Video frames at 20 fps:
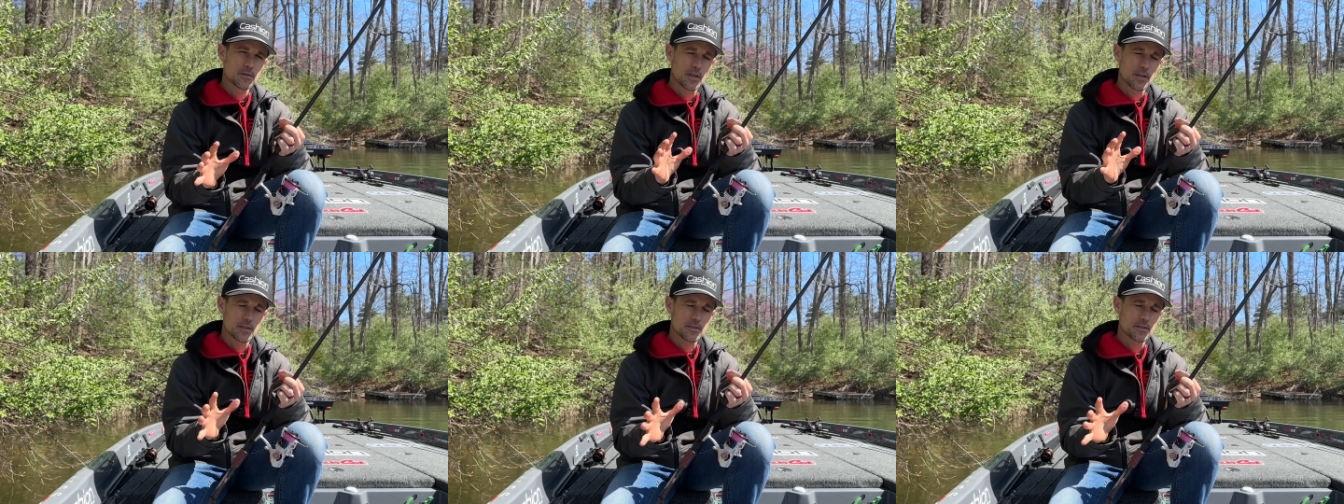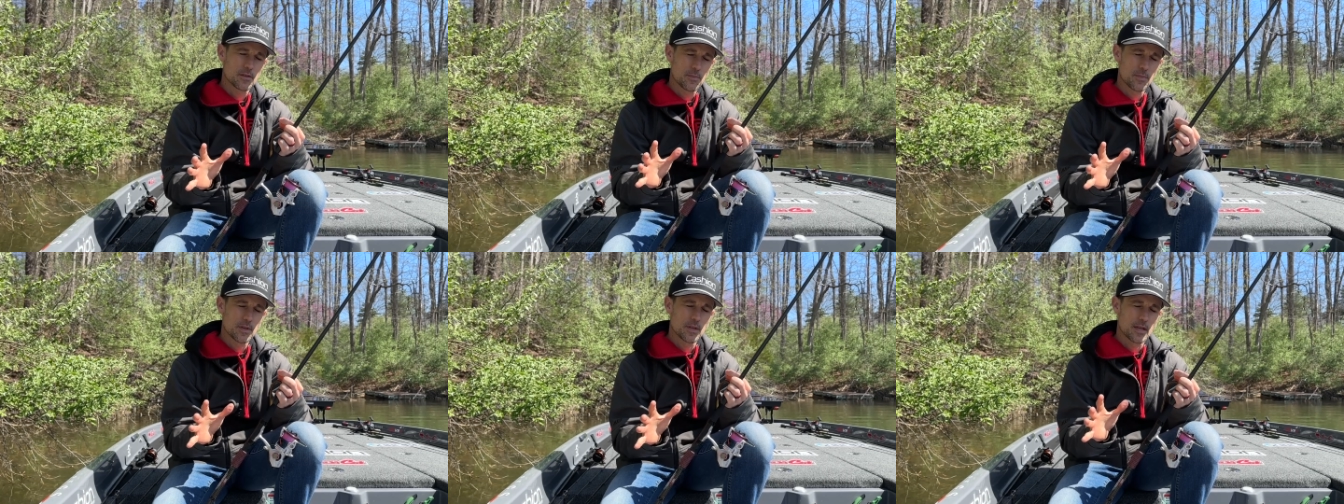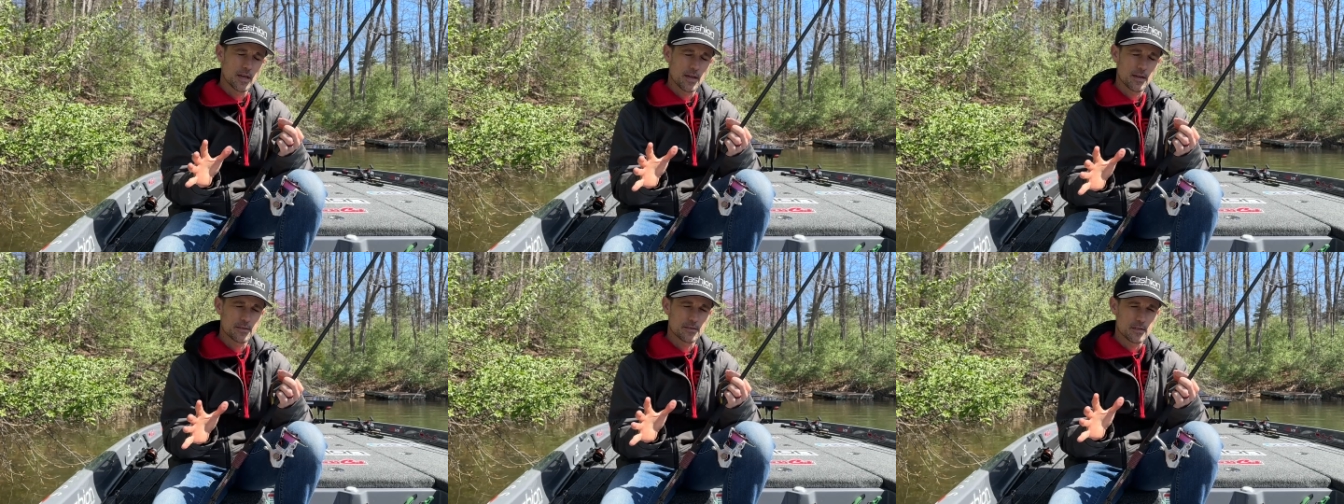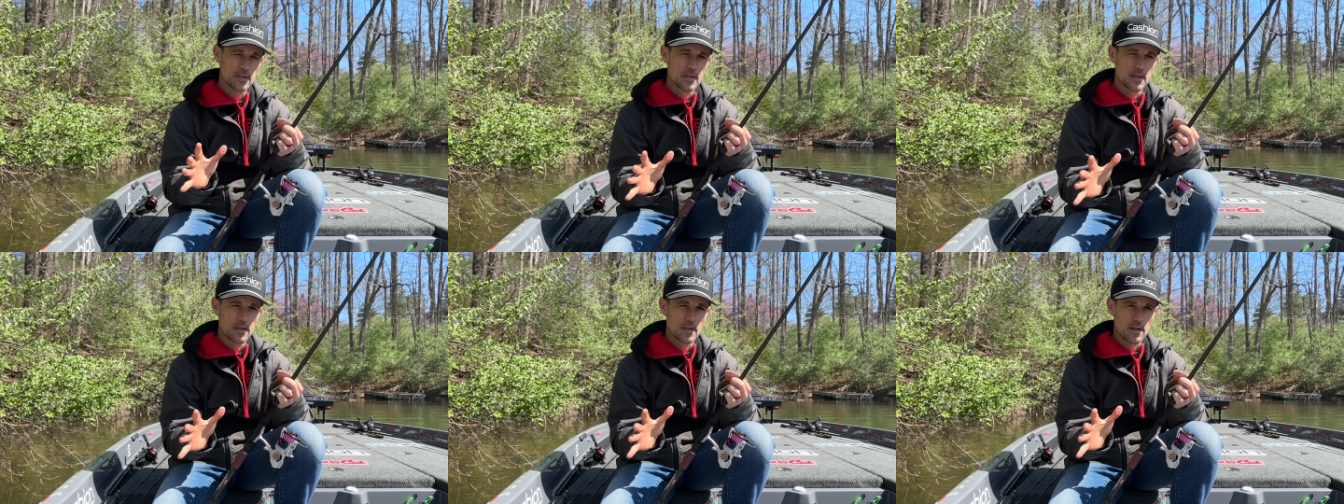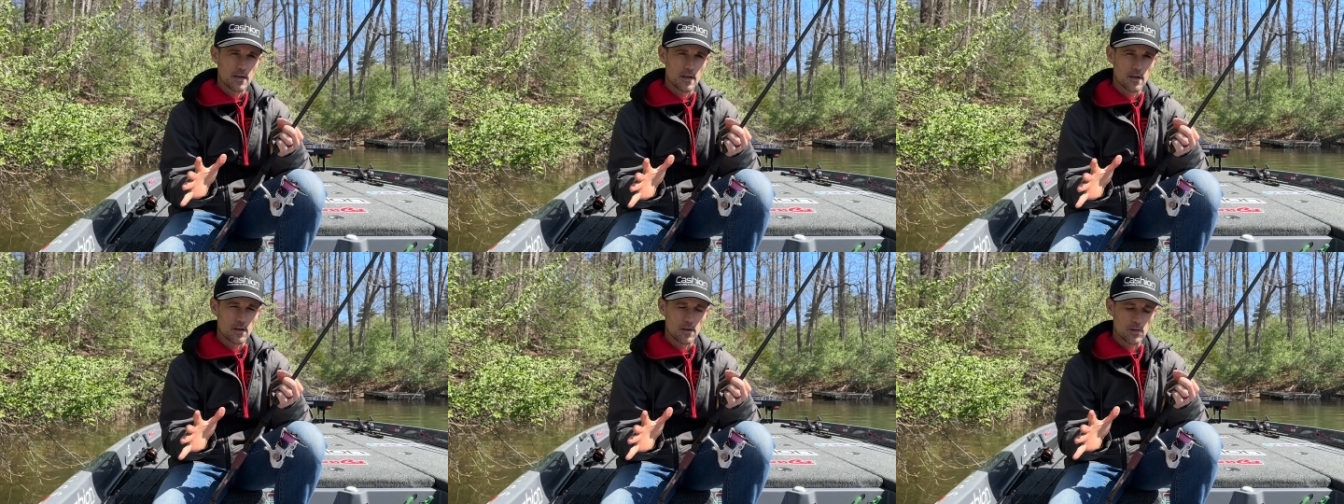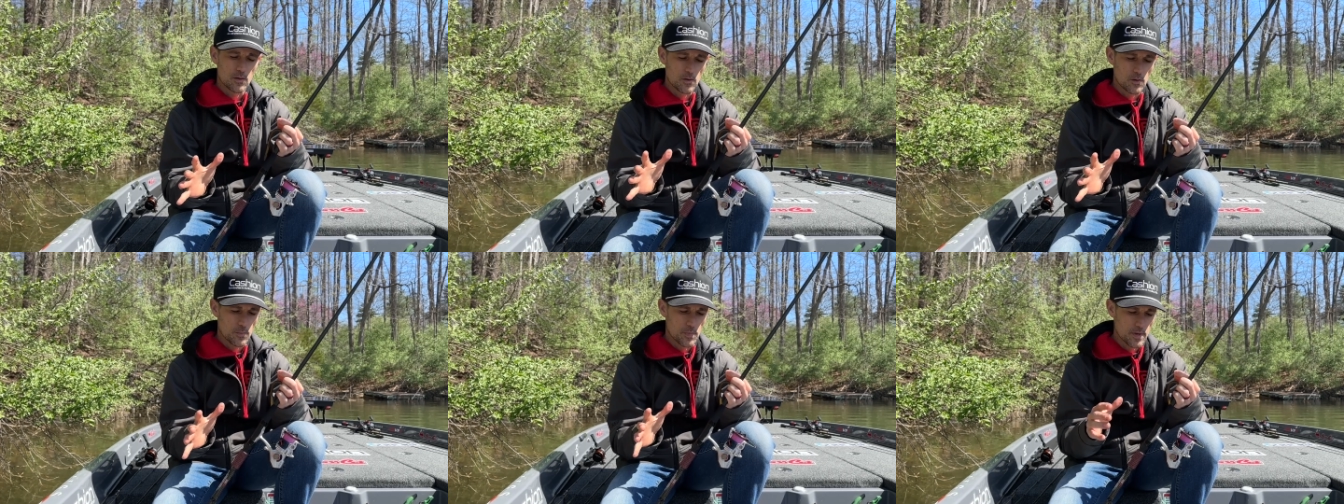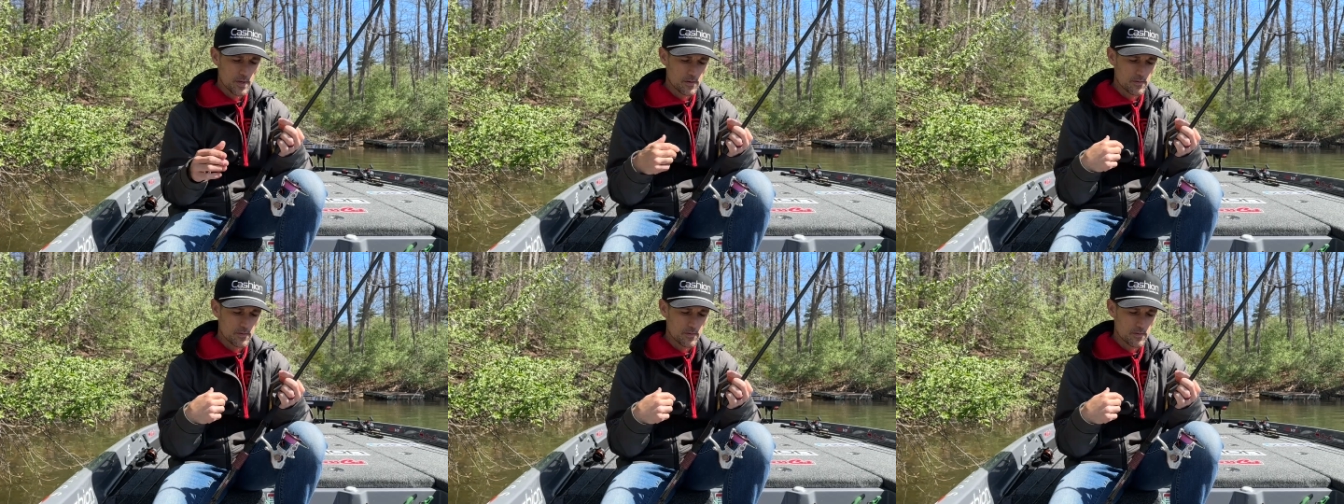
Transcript: I like something that has a little bit